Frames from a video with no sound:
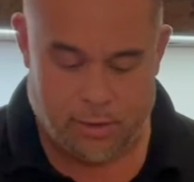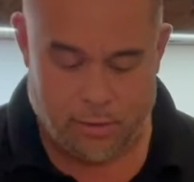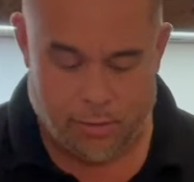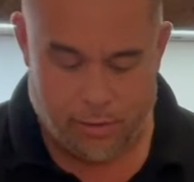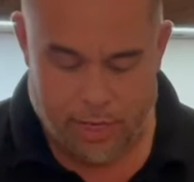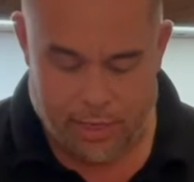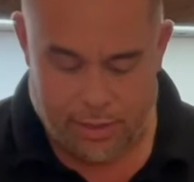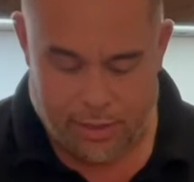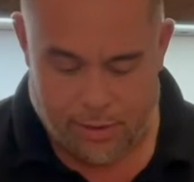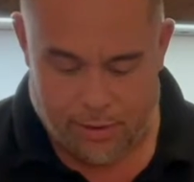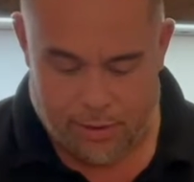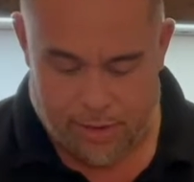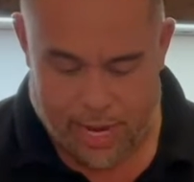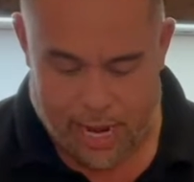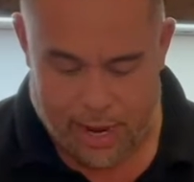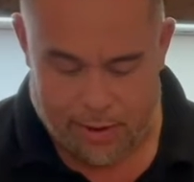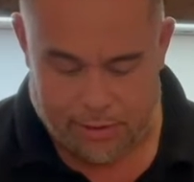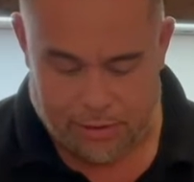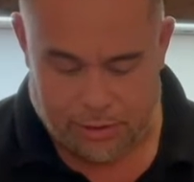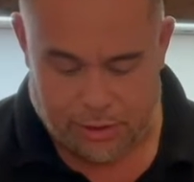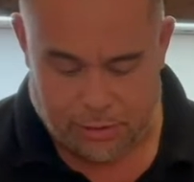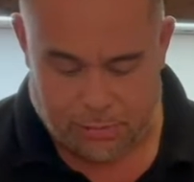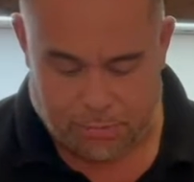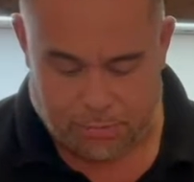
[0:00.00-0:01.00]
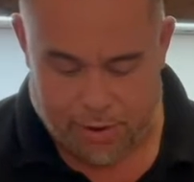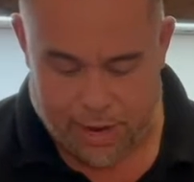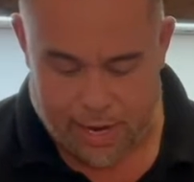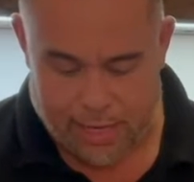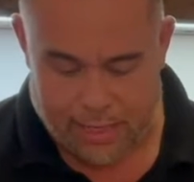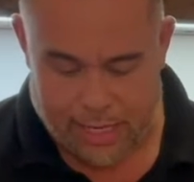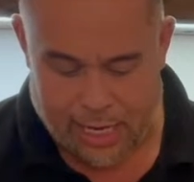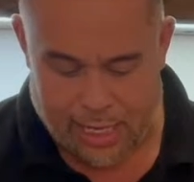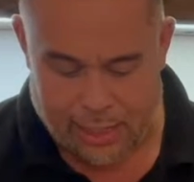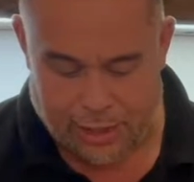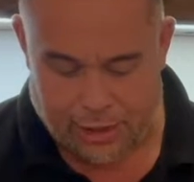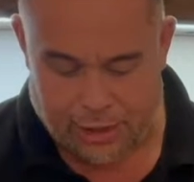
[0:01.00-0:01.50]
All I do now is just
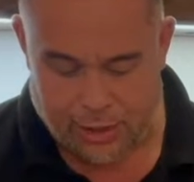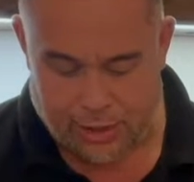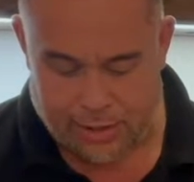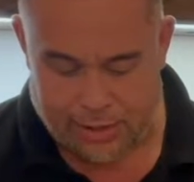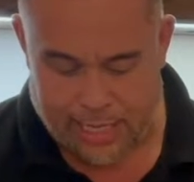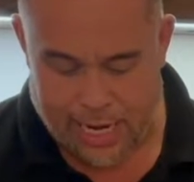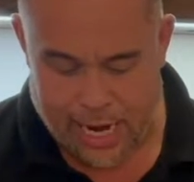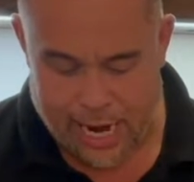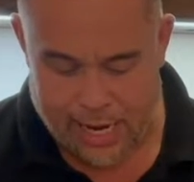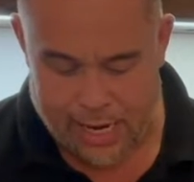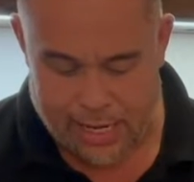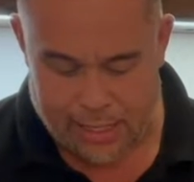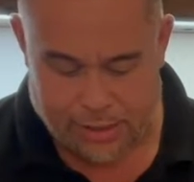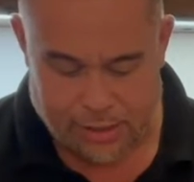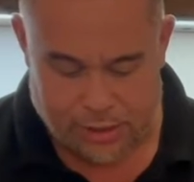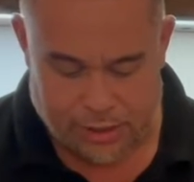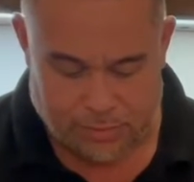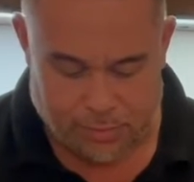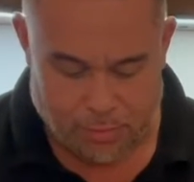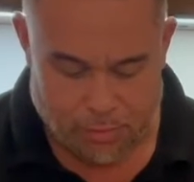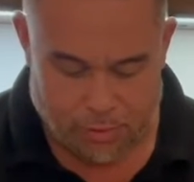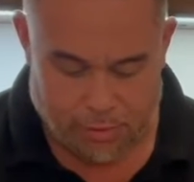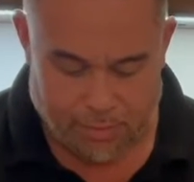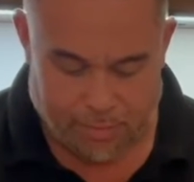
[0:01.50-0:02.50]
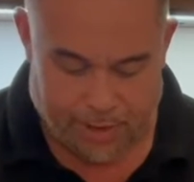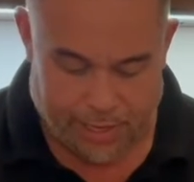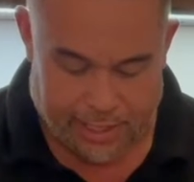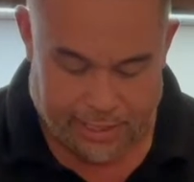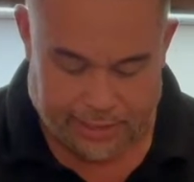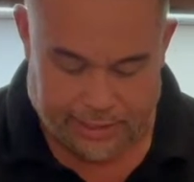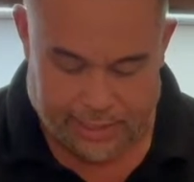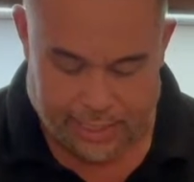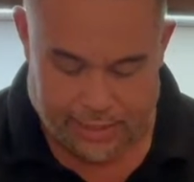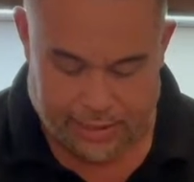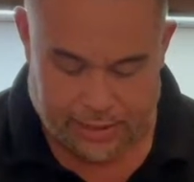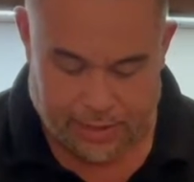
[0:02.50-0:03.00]
break that chunk down into smaller
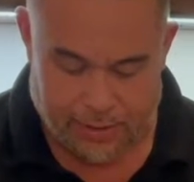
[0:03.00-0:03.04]
pieces.